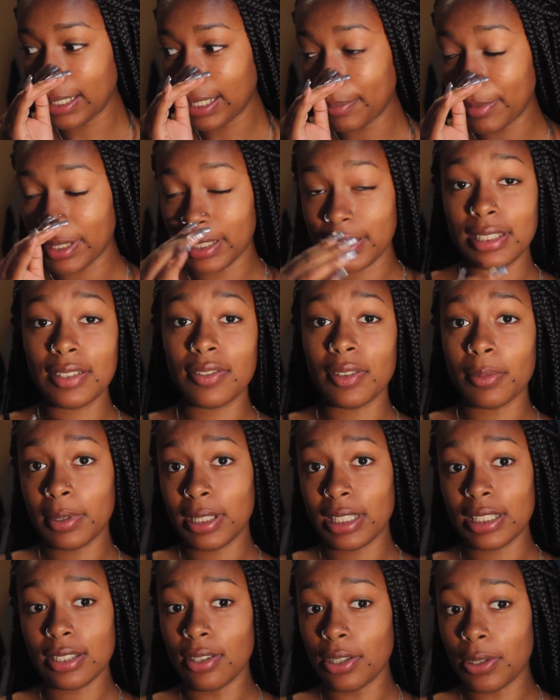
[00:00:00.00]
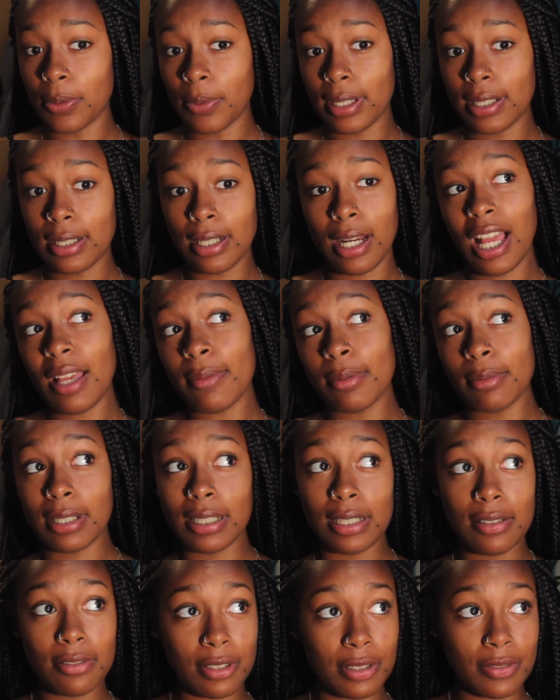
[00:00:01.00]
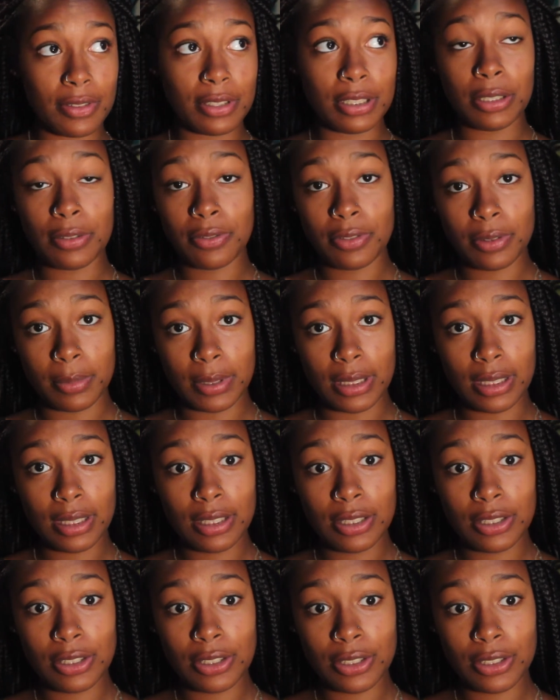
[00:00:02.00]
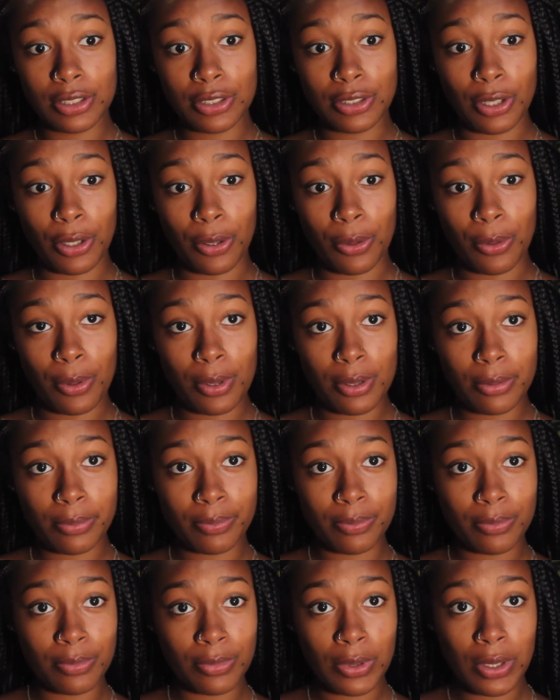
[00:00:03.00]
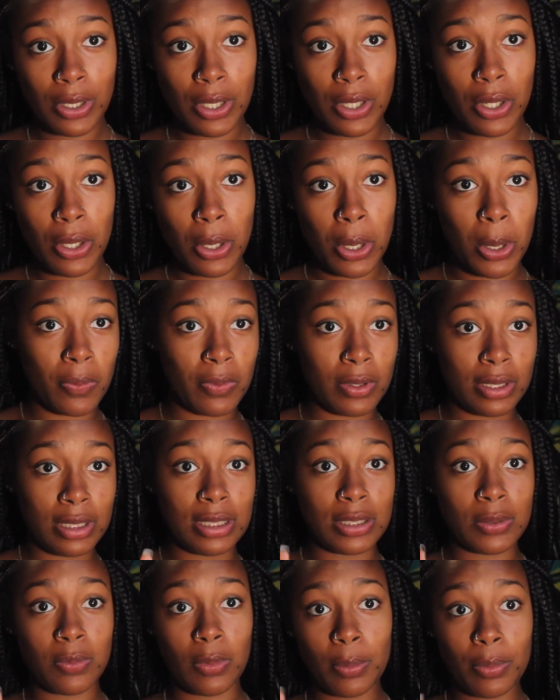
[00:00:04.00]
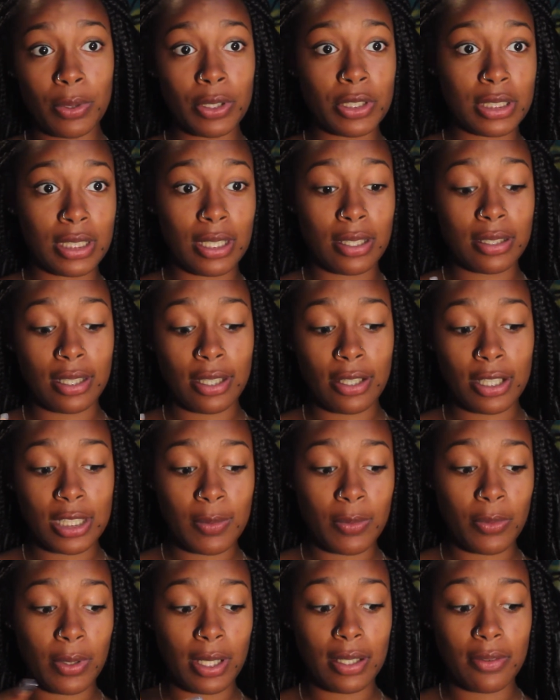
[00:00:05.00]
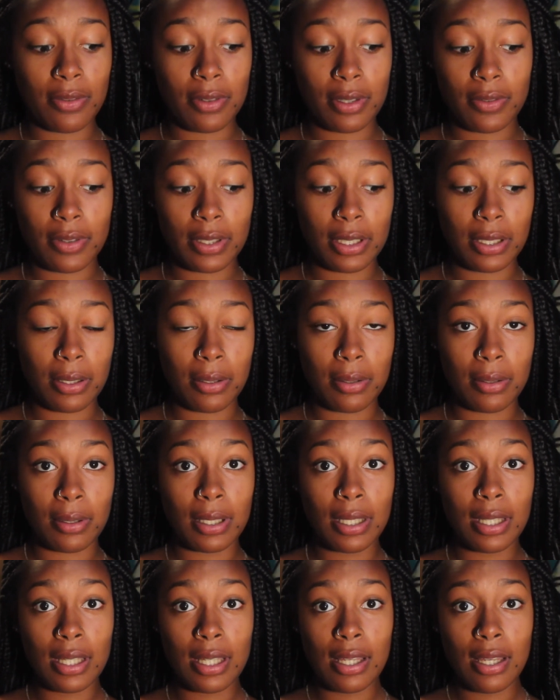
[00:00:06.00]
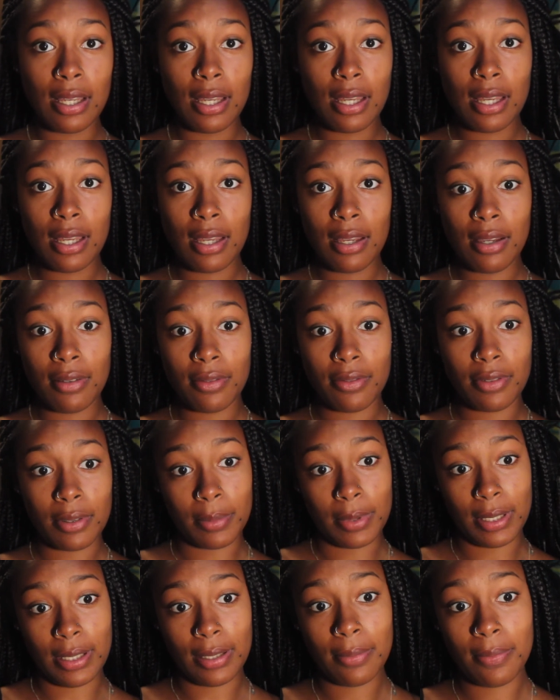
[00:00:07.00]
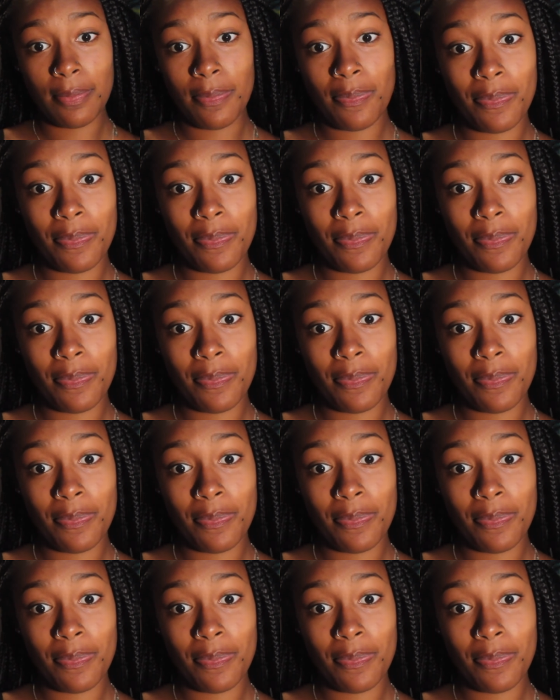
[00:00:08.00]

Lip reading: I mean, at least for me, it's long waited. I've been waiting for a video for me, so hopefully at least one person out there has been waiting for a video for me.